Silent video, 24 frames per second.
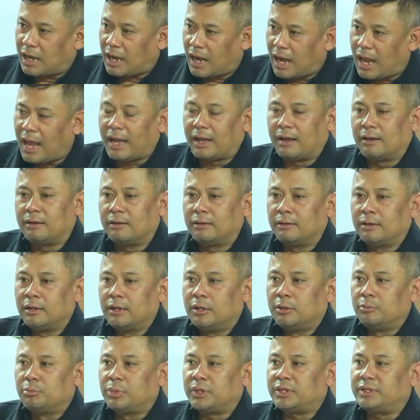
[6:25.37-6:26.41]
clan,
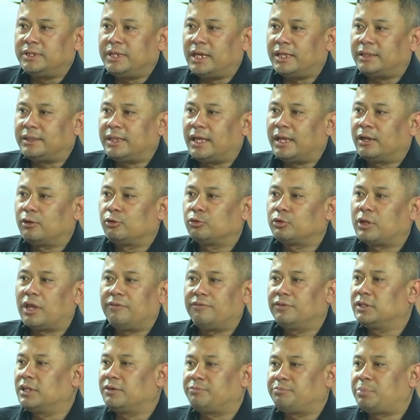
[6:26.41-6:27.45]
but yet they are not
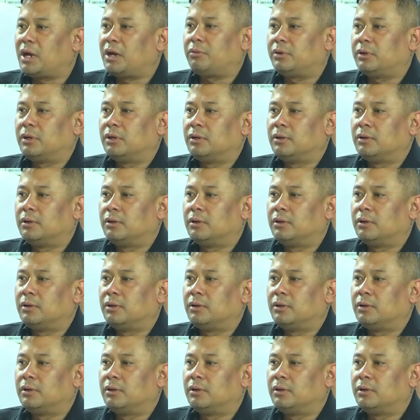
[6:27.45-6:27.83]
having the power.